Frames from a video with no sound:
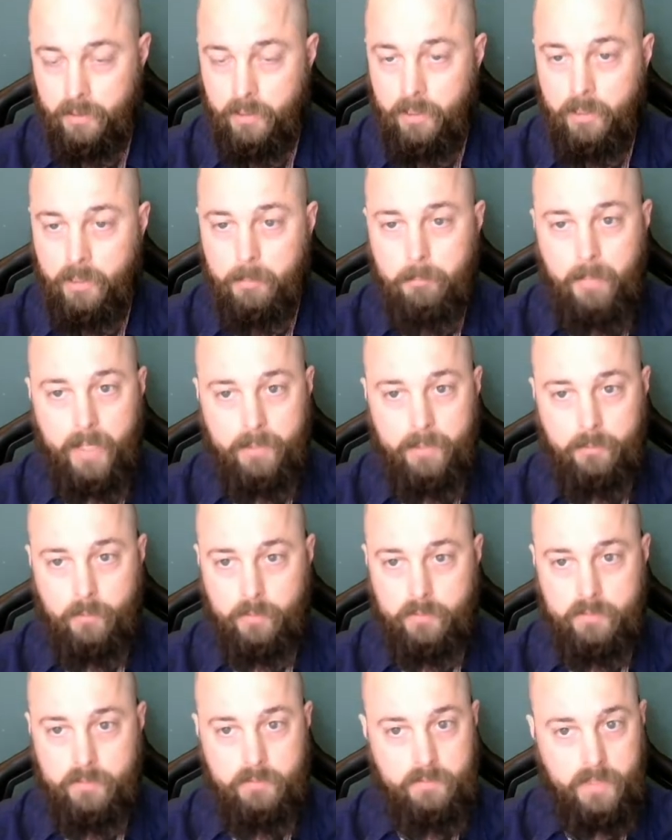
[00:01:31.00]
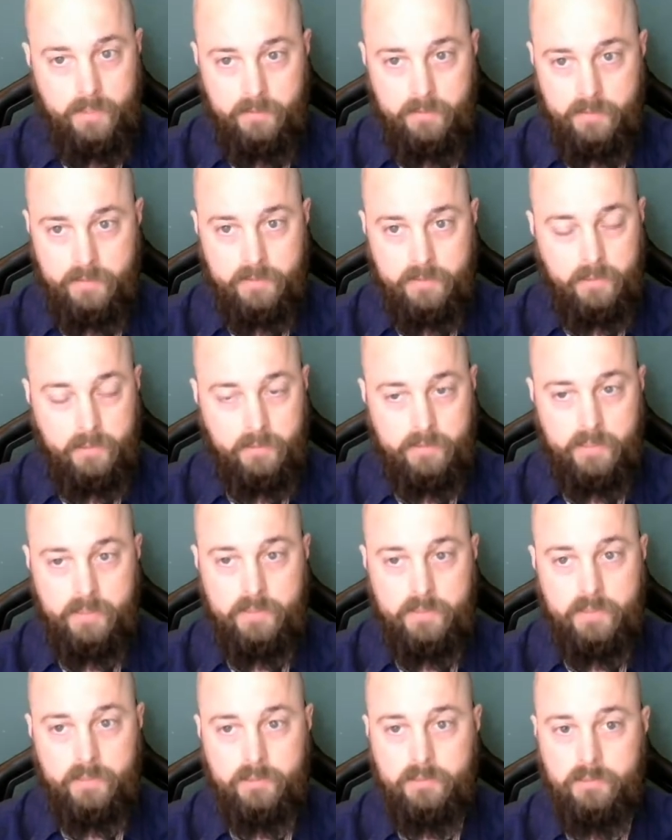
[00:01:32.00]
manual data
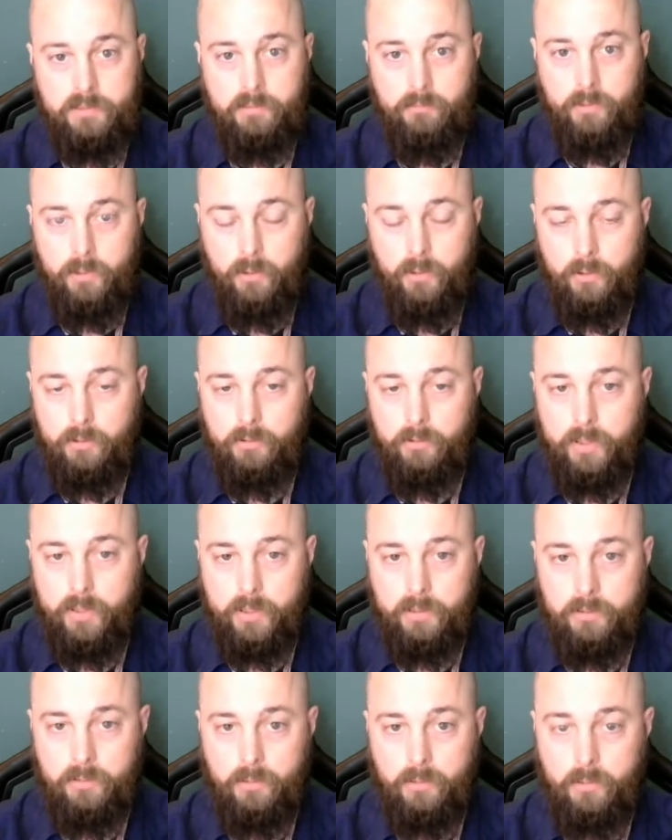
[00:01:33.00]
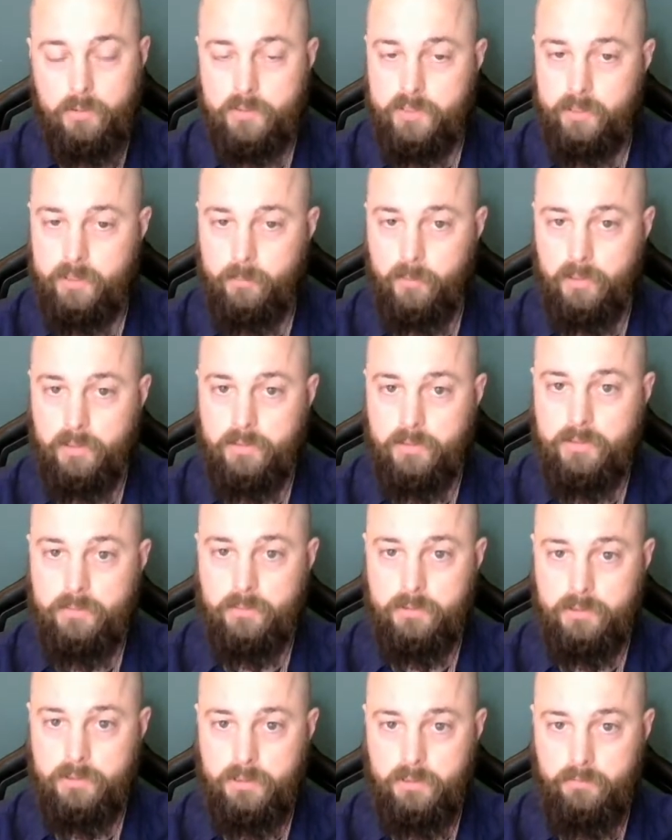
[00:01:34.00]
sanitization and reordering, or similar to
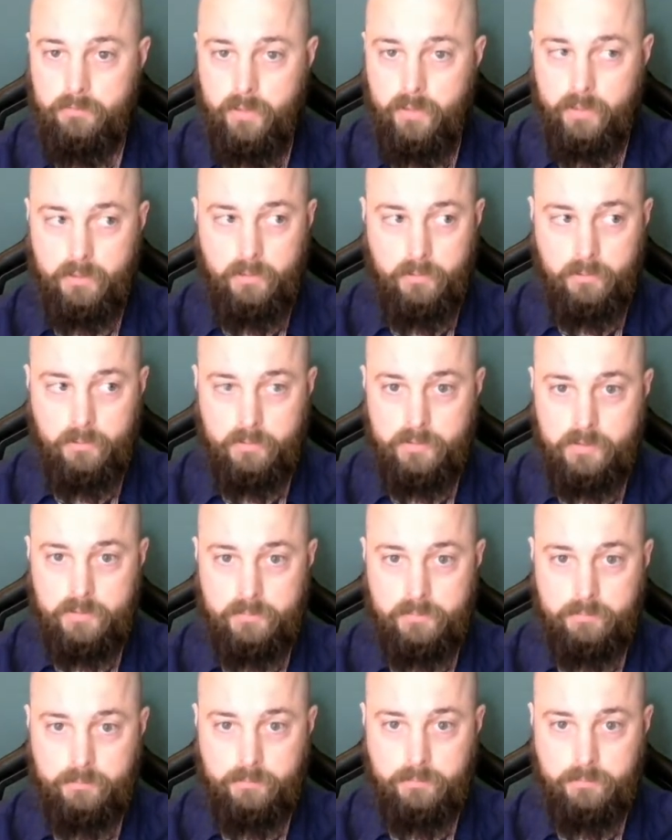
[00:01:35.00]
achieve their goals.